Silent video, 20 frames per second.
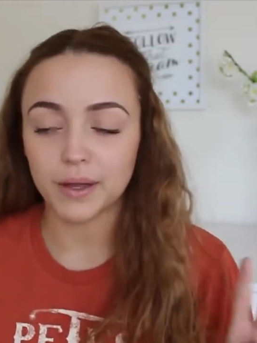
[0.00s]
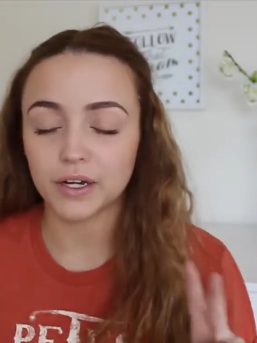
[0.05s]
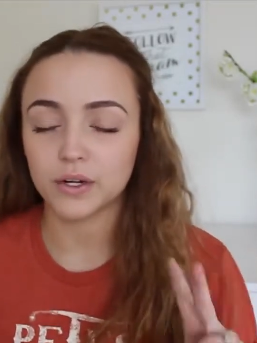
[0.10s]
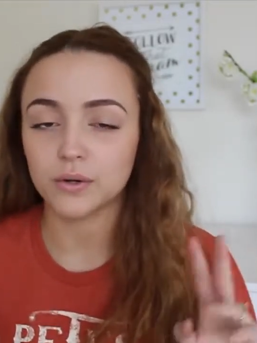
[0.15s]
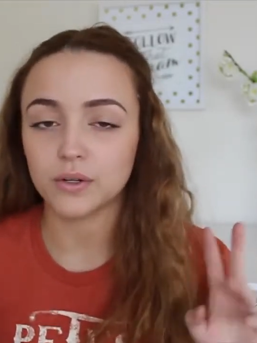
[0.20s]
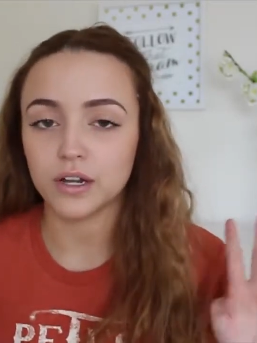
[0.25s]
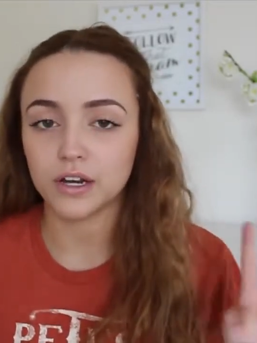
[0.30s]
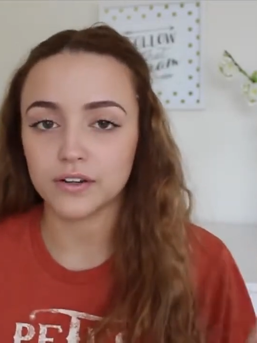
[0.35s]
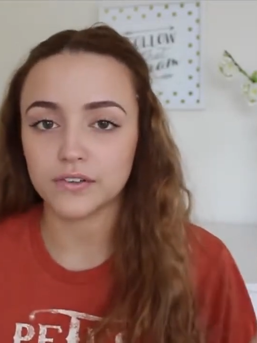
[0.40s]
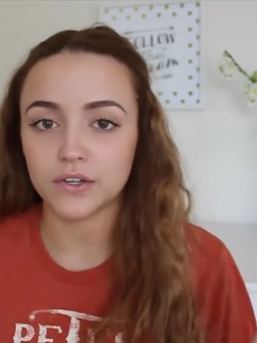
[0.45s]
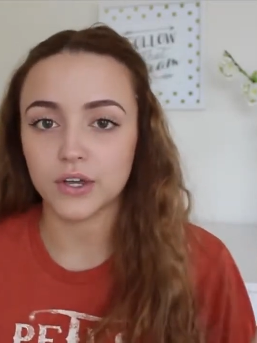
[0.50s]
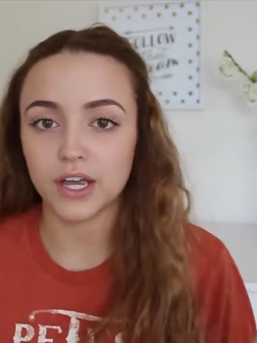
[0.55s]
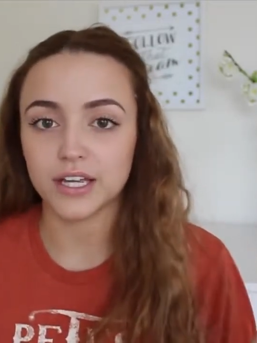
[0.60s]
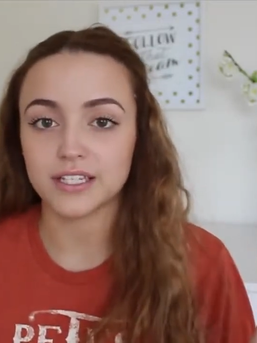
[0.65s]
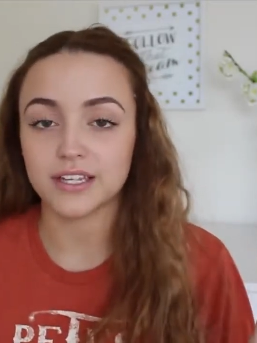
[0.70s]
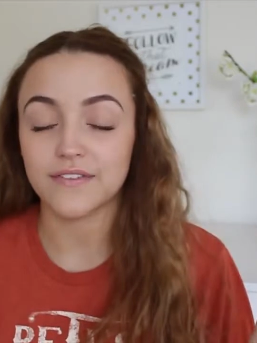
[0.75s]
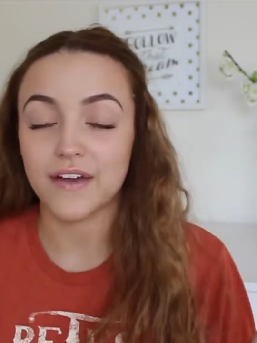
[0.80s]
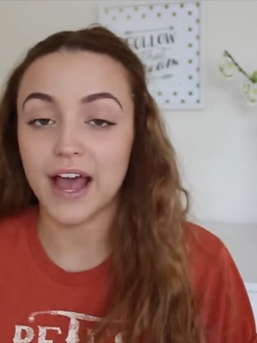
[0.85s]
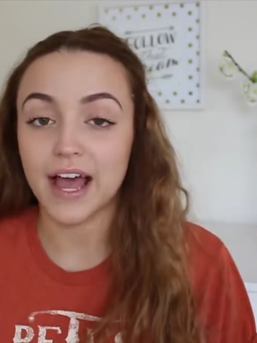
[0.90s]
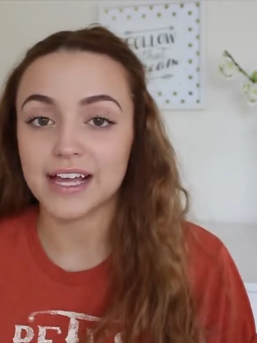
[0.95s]
I know a lot of you
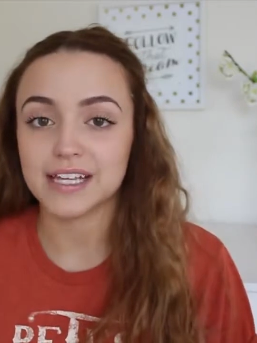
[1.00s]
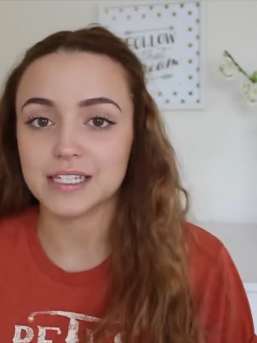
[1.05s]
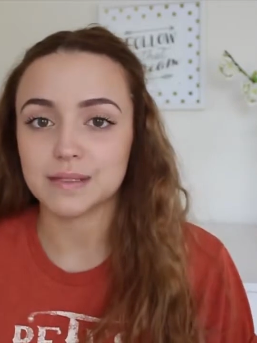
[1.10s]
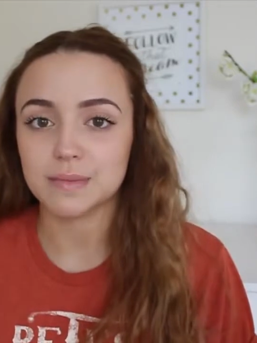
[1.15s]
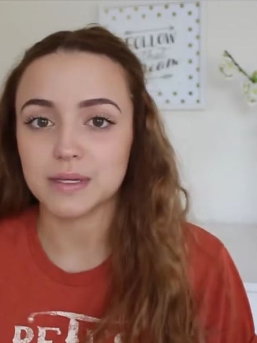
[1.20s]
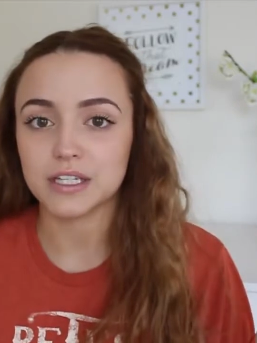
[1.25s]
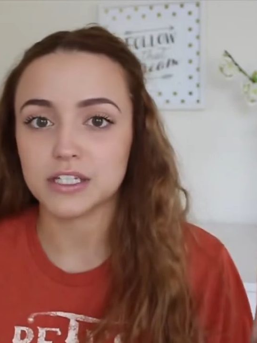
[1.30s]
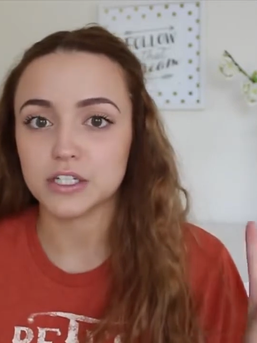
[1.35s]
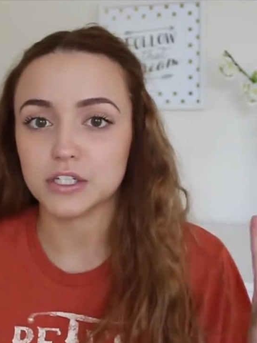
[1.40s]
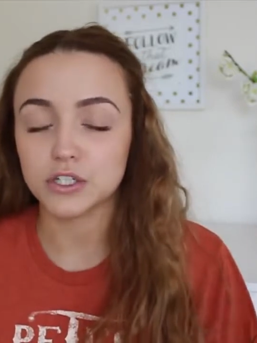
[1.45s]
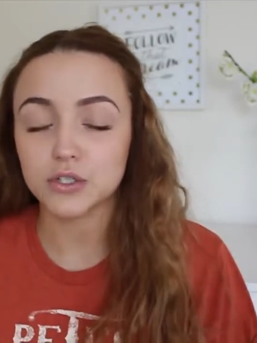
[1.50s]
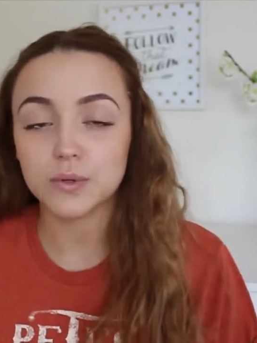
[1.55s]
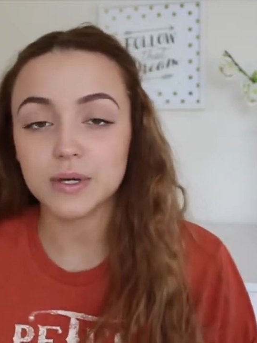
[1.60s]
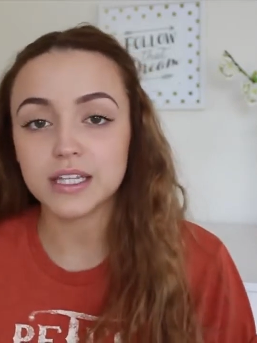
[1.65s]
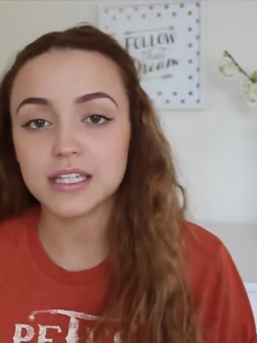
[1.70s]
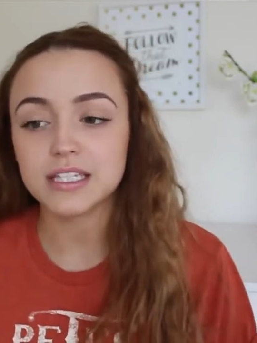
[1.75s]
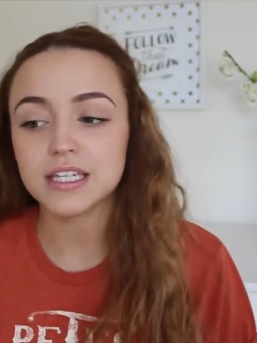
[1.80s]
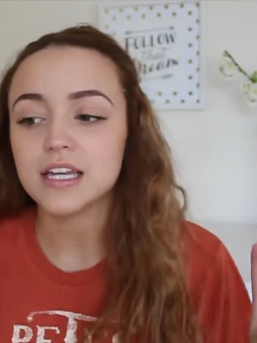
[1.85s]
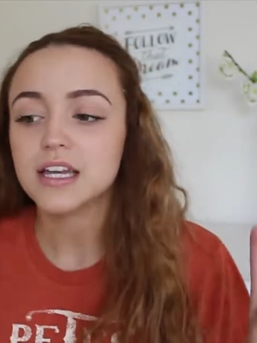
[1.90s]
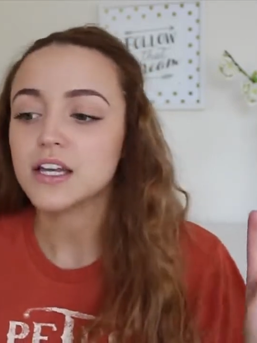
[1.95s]
guys have asked me to do
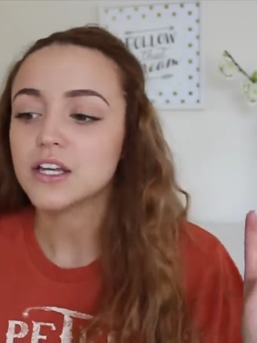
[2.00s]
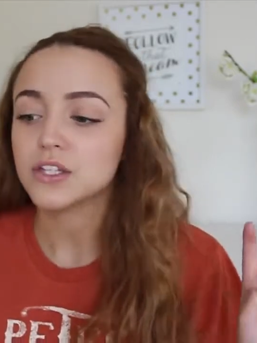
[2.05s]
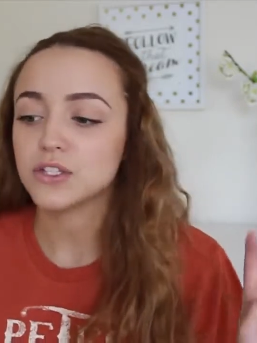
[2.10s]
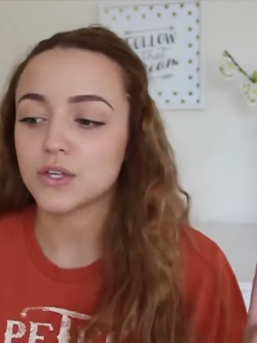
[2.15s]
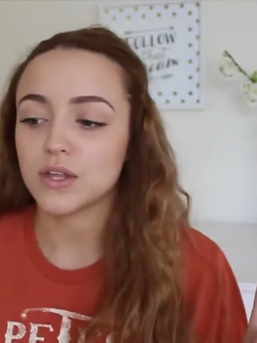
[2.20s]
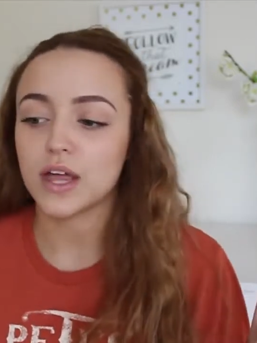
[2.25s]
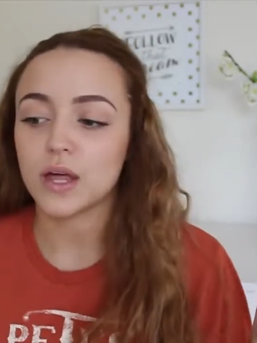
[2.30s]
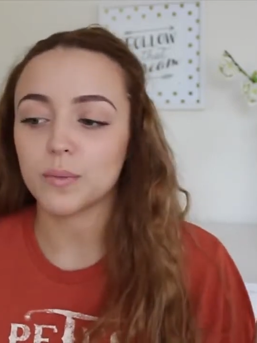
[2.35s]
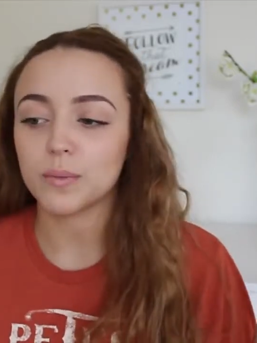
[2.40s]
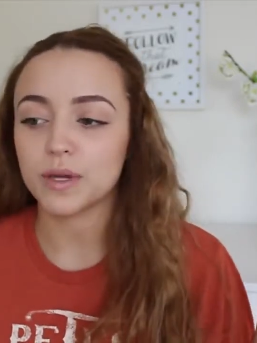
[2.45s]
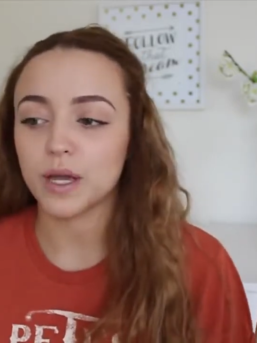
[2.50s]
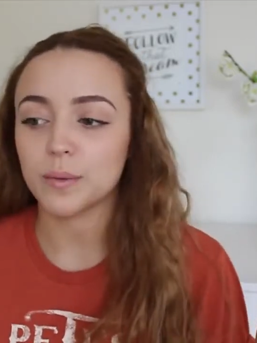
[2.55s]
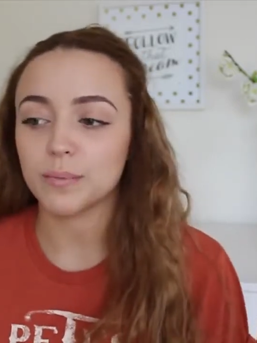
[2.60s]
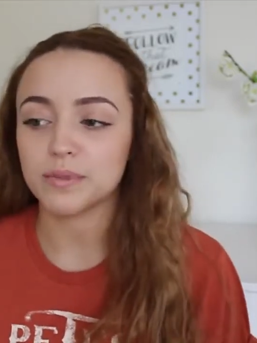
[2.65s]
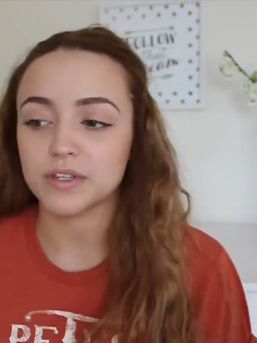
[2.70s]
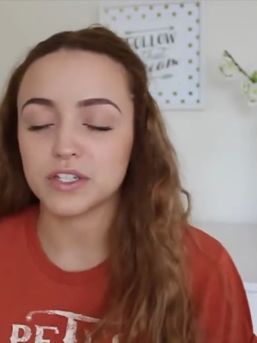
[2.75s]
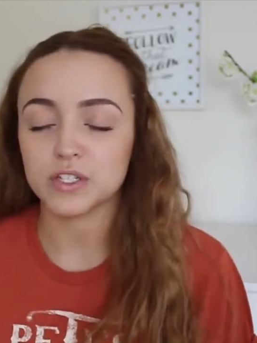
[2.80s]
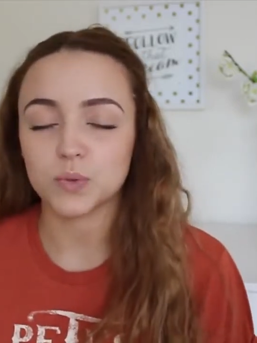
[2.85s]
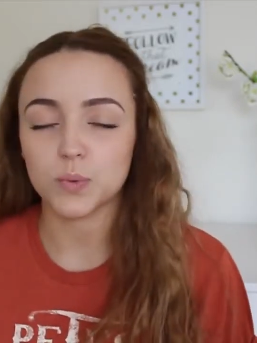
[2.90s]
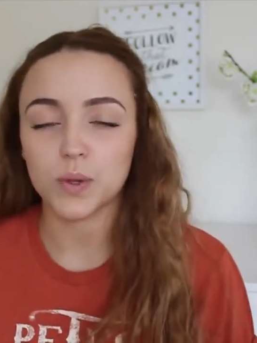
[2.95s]
it, so that'll be
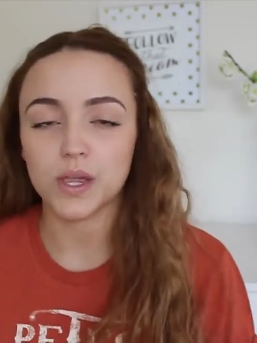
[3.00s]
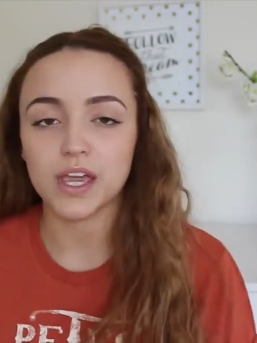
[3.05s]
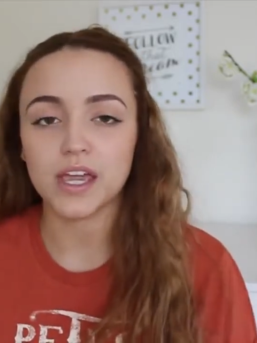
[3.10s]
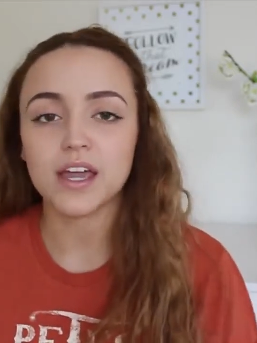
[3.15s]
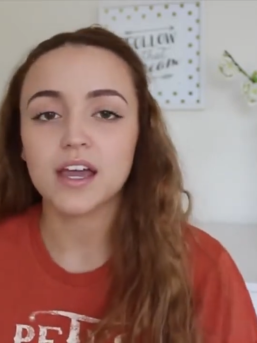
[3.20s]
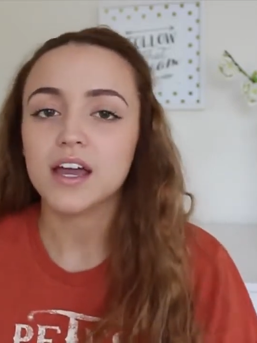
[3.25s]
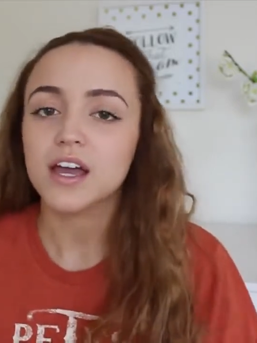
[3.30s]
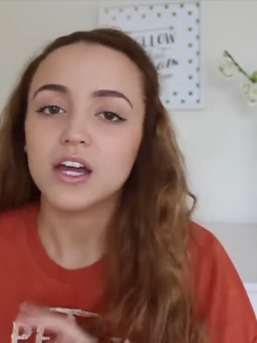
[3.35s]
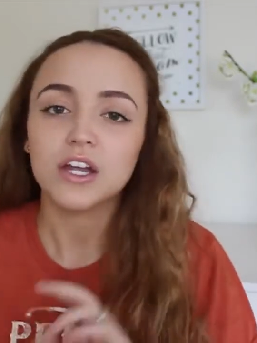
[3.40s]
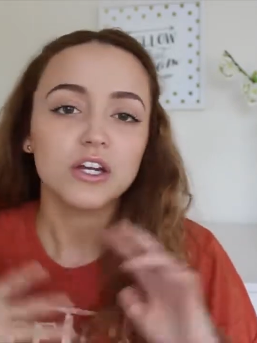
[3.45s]
up this week.